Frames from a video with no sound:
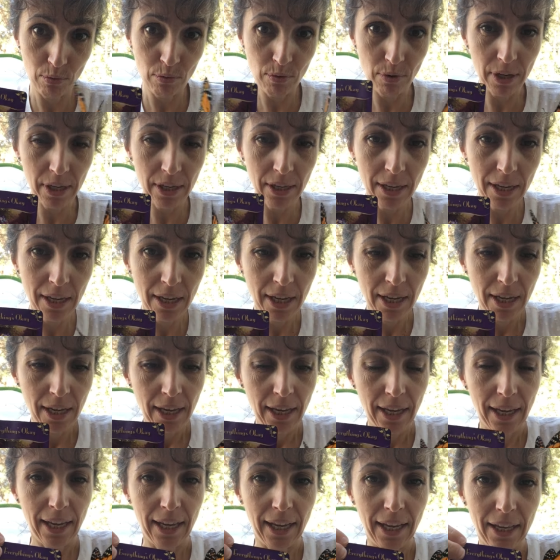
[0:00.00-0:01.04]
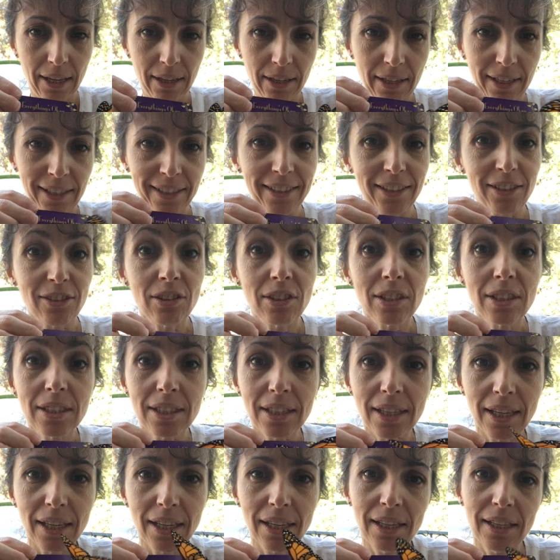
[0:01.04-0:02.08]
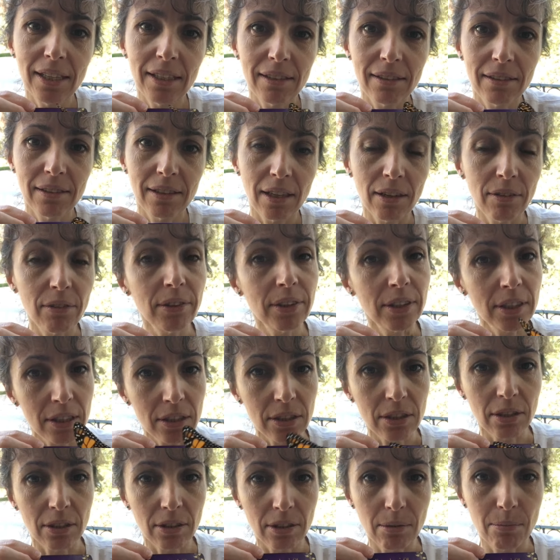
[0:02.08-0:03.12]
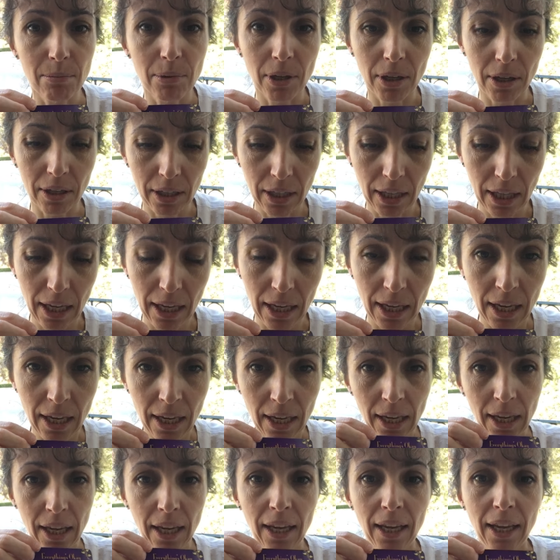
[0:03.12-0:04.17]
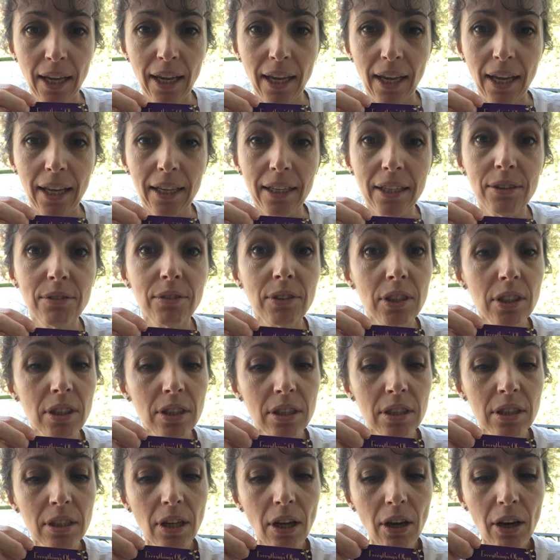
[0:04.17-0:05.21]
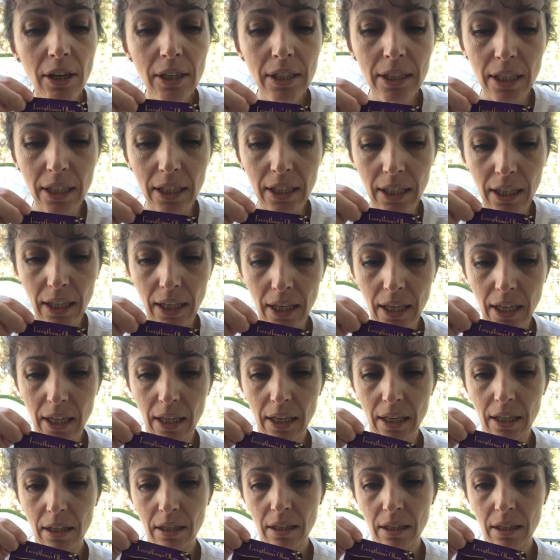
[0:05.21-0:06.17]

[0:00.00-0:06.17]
boy. And it's gonna say, everything is gonna be okay. And if it's not okay,